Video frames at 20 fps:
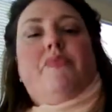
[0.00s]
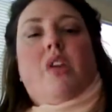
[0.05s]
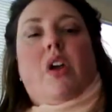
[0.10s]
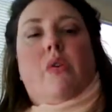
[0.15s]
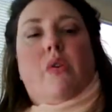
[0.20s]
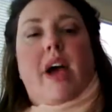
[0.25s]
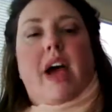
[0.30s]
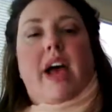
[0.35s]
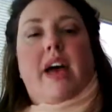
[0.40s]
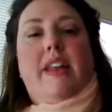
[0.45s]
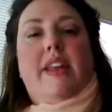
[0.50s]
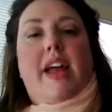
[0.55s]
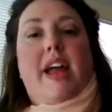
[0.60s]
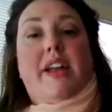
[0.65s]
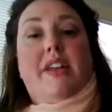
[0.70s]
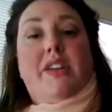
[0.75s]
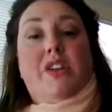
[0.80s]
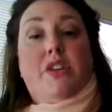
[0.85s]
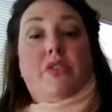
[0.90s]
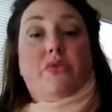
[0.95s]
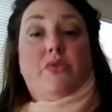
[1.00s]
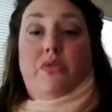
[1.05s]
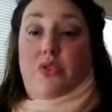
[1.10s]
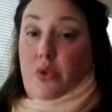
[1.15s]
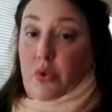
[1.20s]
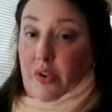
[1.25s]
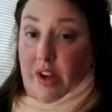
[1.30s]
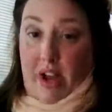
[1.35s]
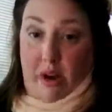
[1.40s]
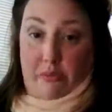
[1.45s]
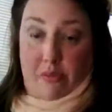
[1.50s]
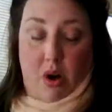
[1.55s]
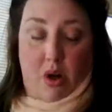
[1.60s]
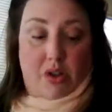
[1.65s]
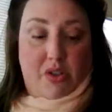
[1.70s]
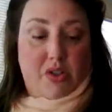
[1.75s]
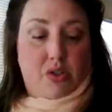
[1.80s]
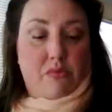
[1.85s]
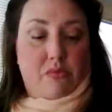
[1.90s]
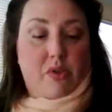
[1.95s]
Go ahead and use your nail
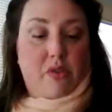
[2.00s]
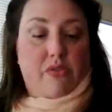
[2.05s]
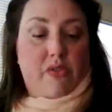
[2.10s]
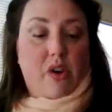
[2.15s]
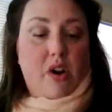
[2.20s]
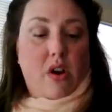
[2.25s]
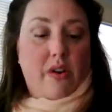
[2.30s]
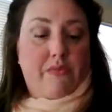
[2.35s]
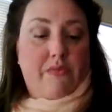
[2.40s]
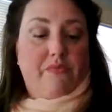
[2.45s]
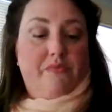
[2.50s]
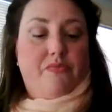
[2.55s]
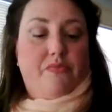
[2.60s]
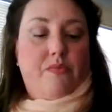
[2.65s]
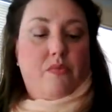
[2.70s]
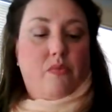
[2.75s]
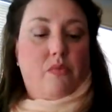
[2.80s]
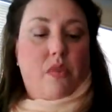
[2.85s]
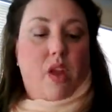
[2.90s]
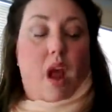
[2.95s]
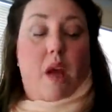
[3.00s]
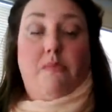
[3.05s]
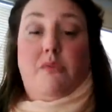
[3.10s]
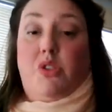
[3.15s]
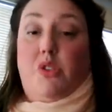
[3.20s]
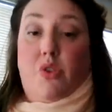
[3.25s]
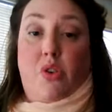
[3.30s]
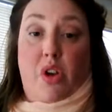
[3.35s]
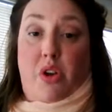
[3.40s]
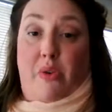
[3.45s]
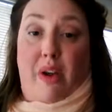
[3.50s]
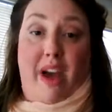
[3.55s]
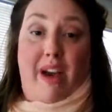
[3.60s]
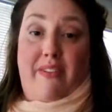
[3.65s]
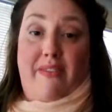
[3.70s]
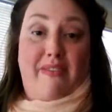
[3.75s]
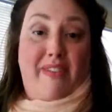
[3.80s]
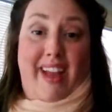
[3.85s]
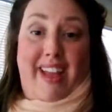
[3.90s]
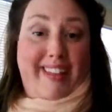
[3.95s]
polish remover. I'm sure you
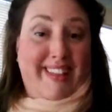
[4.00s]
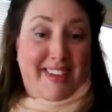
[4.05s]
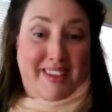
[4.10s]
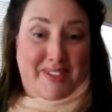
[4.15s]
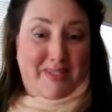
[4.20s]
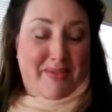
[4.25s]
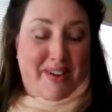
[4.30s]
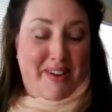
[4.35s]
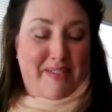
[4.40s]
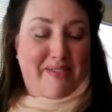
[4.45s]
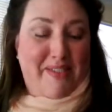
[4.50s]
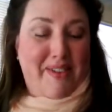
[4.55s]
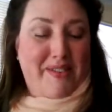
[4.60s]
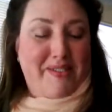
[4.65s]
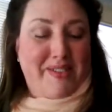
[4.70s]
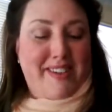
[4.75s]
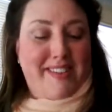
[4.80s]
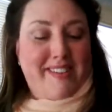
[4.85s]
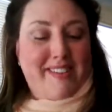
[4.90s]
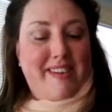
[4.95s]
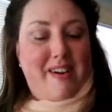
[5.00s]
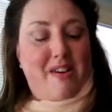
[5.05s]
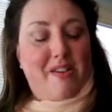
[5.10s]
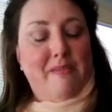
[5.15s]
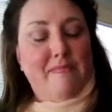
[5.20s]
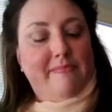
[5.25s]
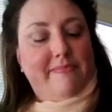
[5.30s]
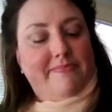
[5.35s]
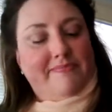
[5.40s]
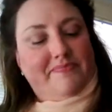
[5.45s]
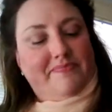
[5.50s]
have at least one of those in your home.